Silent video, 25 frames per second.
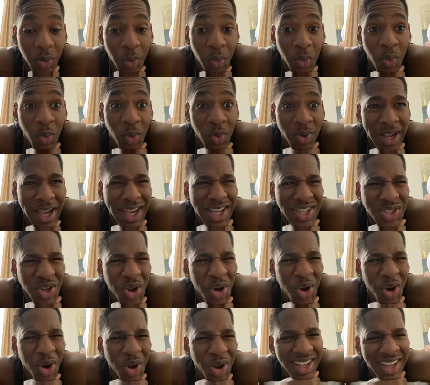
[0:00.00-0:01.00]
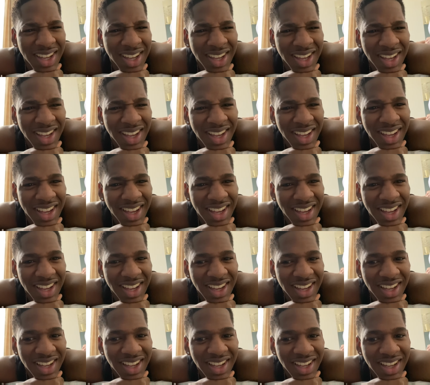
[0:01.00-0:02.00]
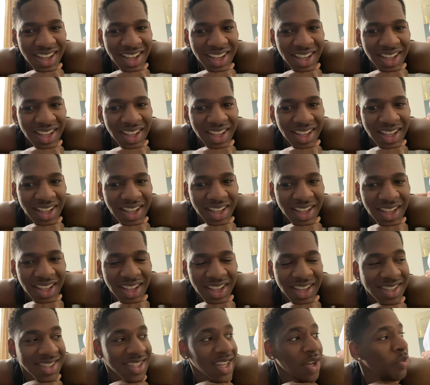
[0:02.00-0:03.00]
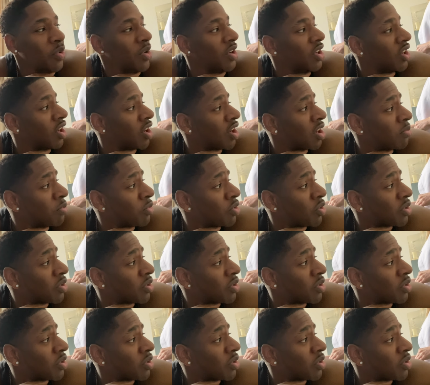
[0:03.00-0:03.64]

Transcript: Ooh, that is hot. This is lavender wax. Is that one gonna hurt more?